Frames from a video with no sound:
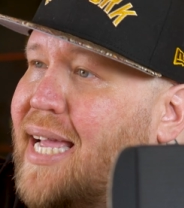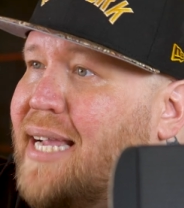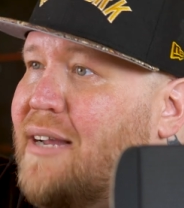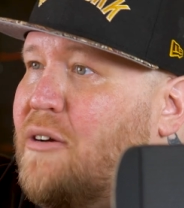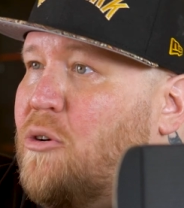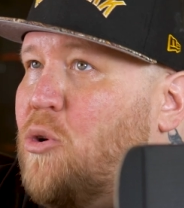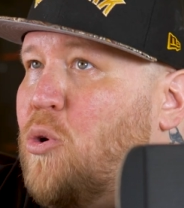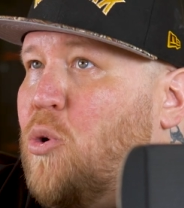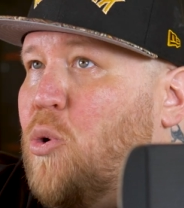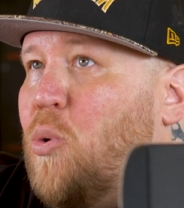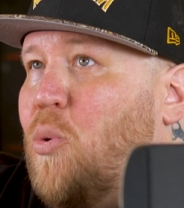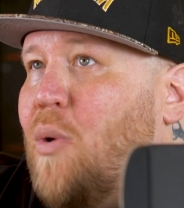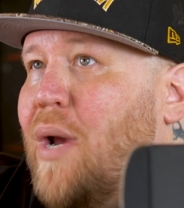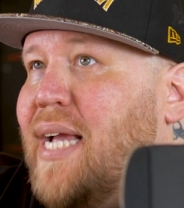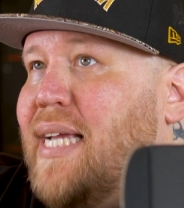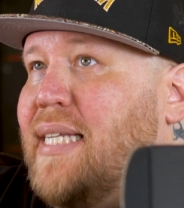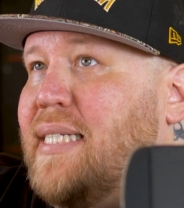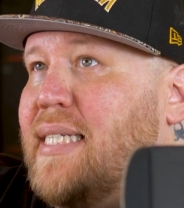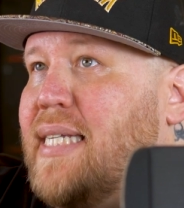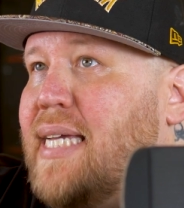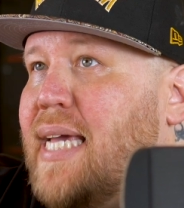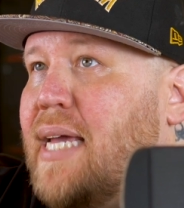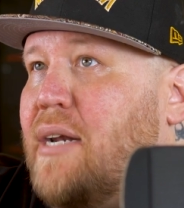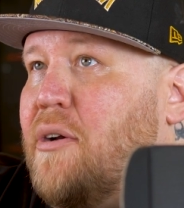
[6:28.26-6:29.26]
like
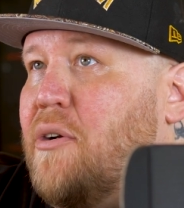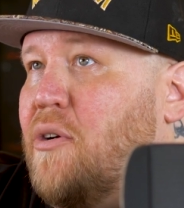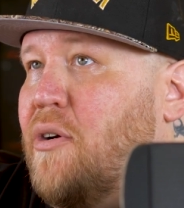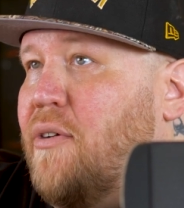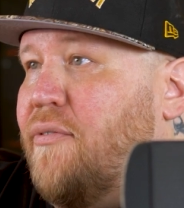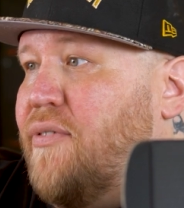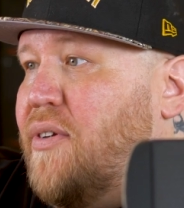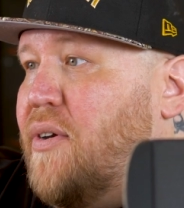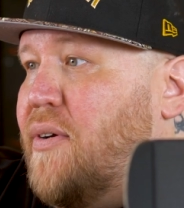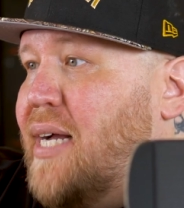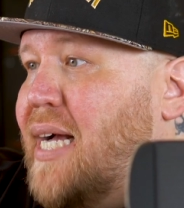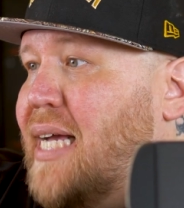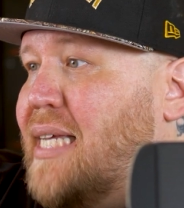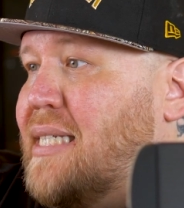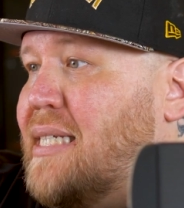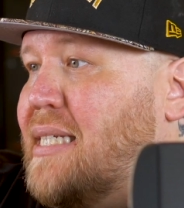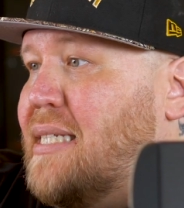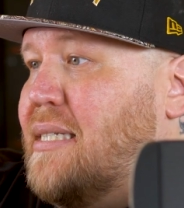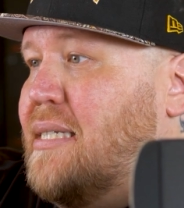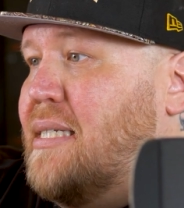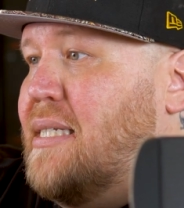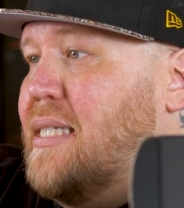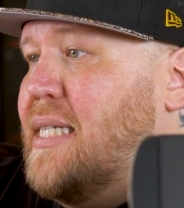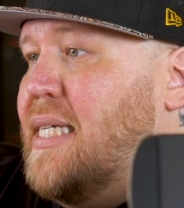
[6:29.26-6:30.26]
crazy. I don't know if you guys
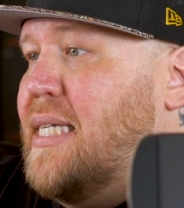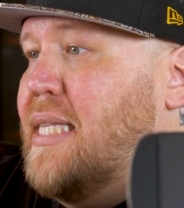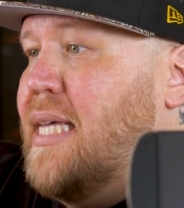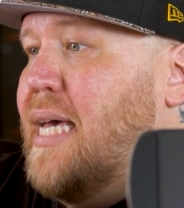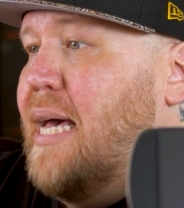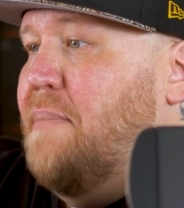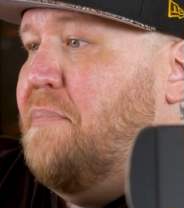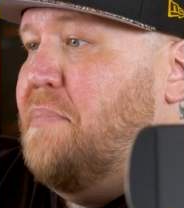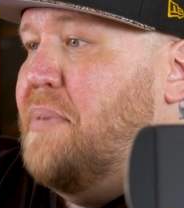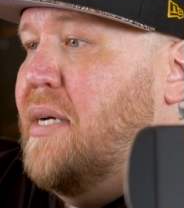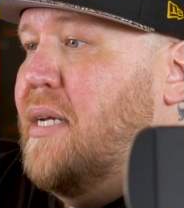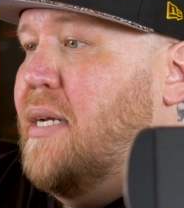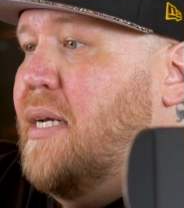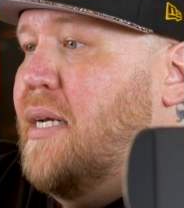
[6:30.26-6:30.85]
can see that,